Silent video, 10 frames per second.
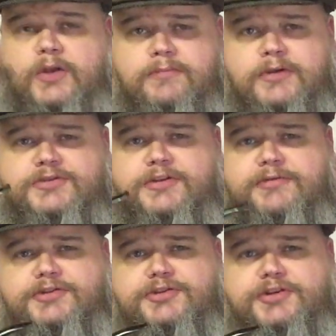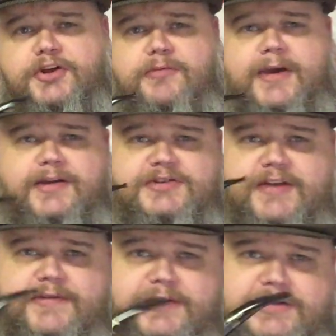Mostly what you should know about is
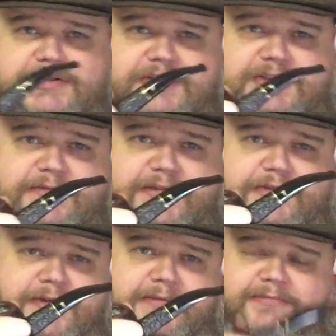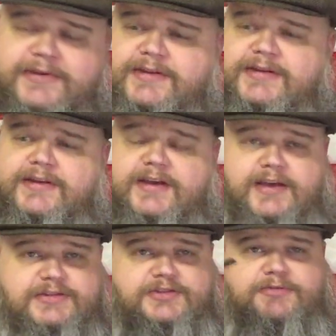having LE 673
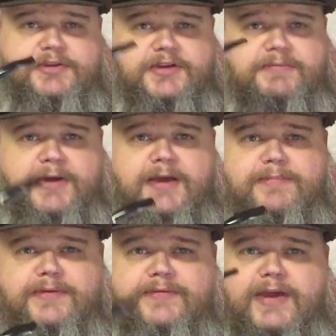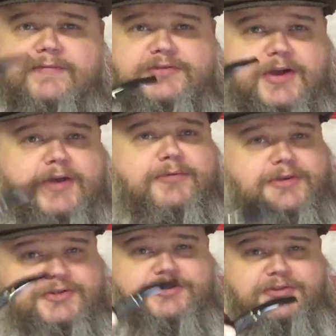is it's a really good pipe, and if you haven't tried one,
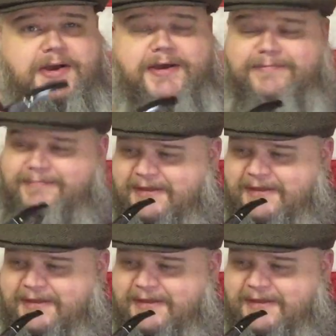you should try it.